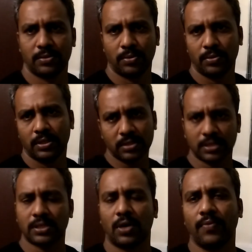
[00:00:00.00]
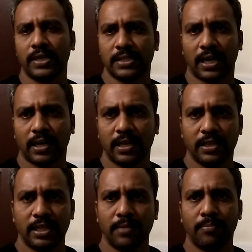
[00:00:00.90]
So this is how exactly
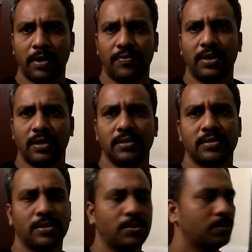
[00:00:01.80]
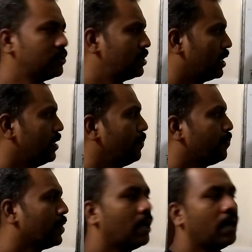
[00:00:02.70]
the buffer is used in